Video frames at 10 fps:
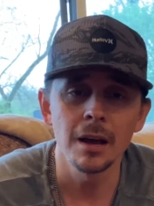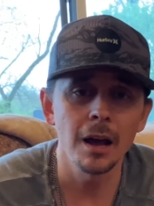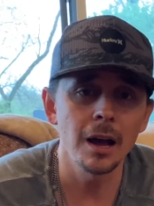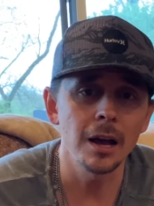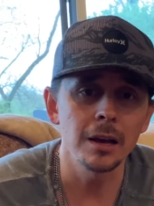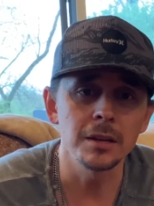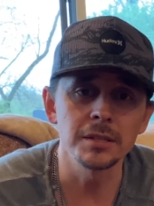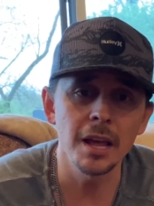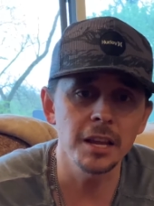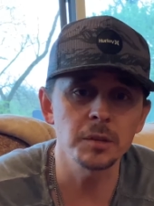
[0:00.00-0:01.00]
a
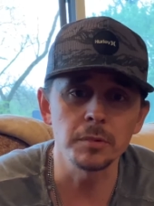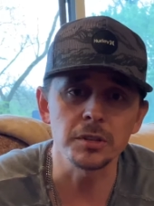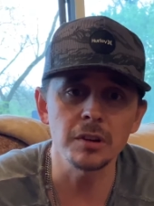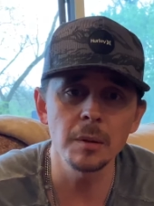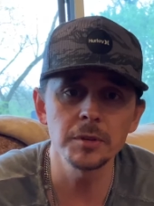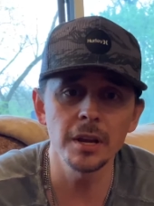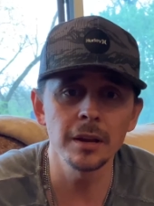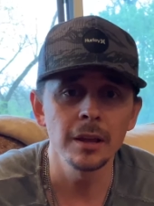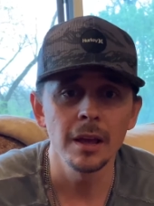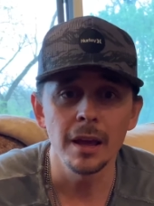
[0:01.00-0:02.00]
Xanax
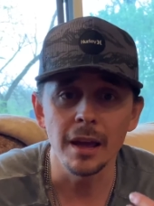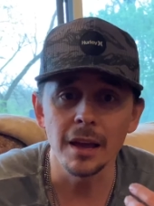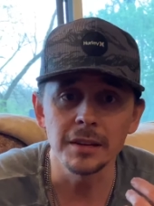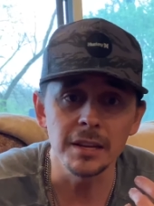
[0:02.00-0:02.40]
prescription and